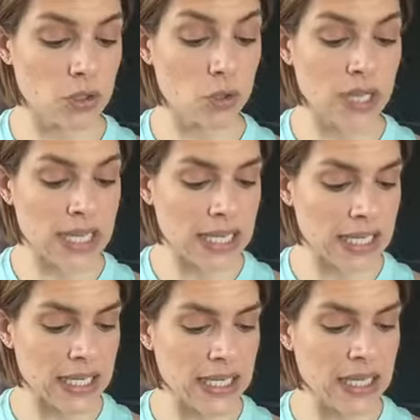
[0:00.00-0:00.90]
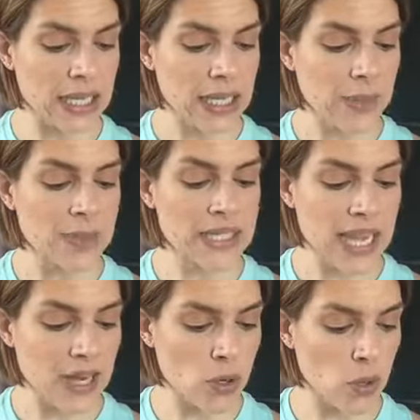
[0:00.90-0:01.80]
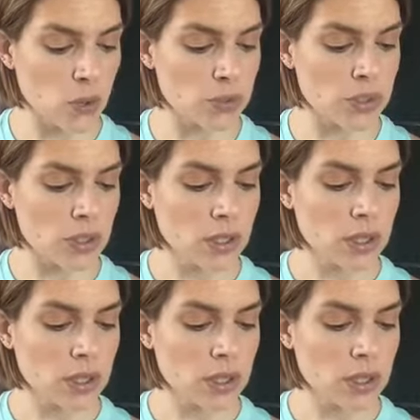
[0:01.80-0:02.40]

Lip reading: zucchini, potatoes,